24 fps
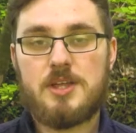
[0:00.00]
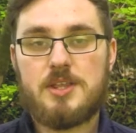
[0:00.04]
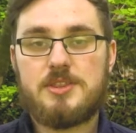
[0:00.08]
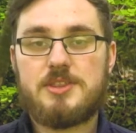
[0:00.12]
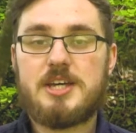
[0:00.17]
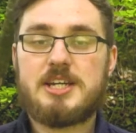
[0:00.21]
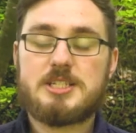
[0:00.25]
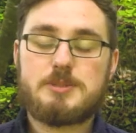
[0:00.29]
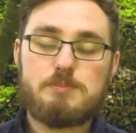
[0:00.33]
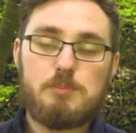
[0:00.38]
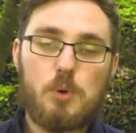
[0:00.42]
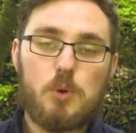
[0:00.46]

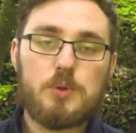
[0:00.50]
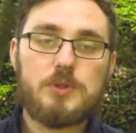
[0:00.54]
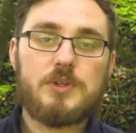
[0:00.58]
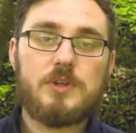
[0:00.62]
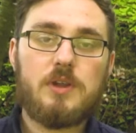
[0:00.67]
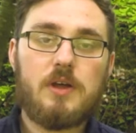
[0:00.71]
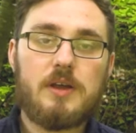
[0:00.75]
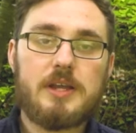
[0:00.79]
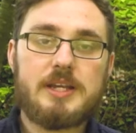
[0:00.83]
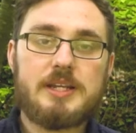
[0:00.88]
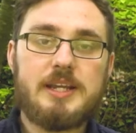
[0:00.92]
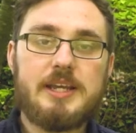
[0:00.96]
There's more than
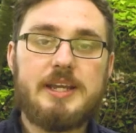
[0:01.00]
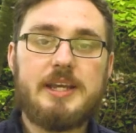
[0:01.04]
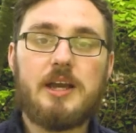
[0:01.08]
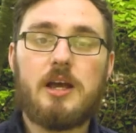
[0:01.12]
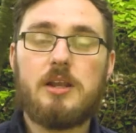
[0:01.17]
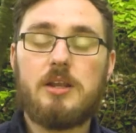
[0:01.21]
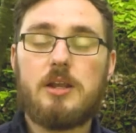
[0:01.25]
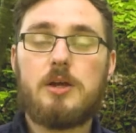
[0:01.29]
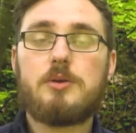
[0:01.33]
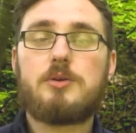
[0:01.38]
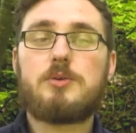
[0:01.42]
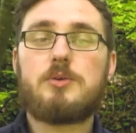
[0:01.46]
likely a
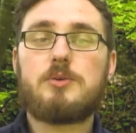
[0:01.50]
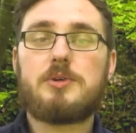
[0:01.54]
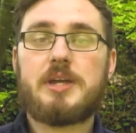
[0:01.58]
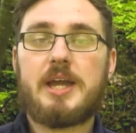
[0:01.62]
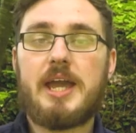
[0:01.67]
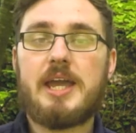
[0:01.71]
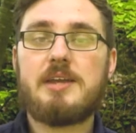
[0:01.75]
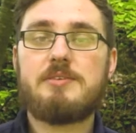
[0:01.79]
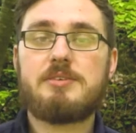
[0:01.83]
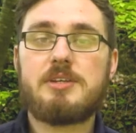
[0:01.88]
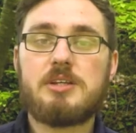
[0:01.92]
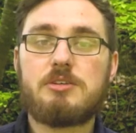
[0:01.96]
local
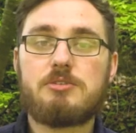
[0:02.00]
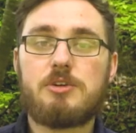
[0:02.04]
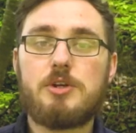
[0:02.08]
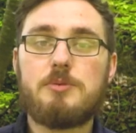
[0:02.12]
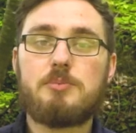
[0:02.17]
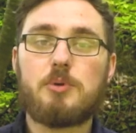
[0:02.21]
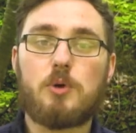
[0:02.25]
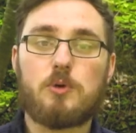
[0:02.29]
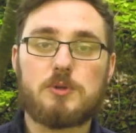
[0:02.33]
caving group